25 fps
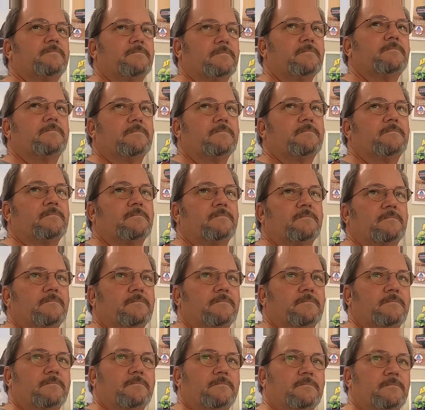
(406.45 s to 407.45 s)
If you bought one of
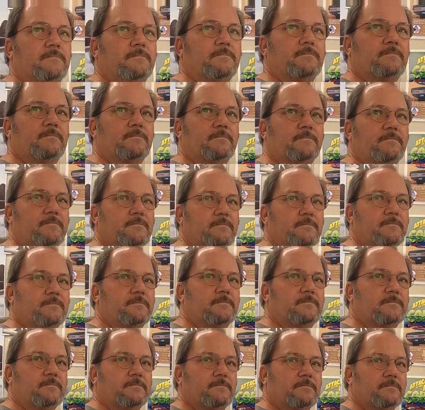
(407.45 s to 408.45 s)
these, you could just go to
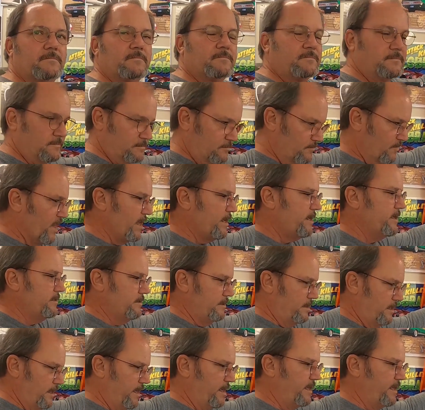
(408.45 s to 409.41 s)
Ford, say, I want this.